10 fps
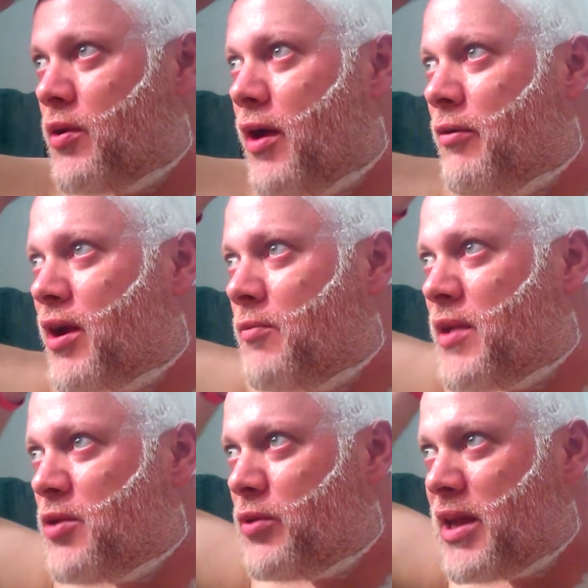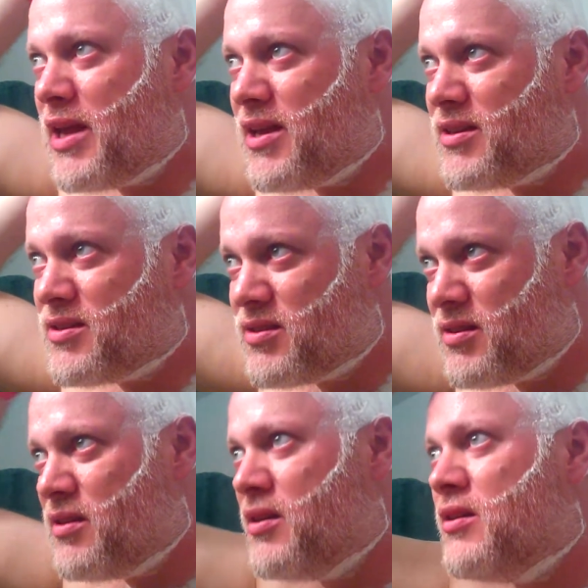I recommend when he is
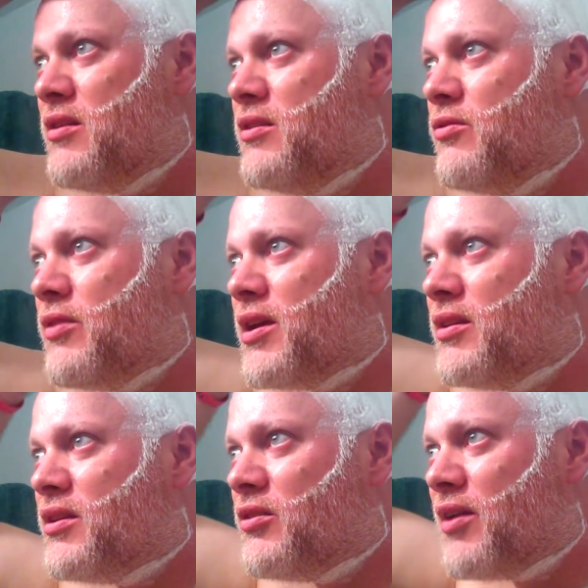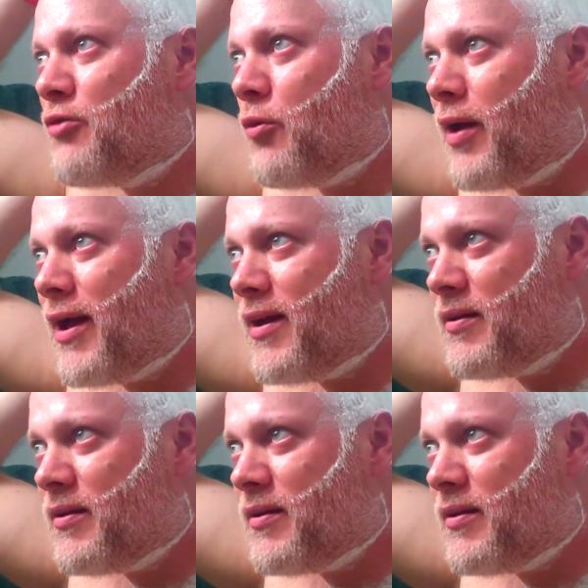doing a little giveaway,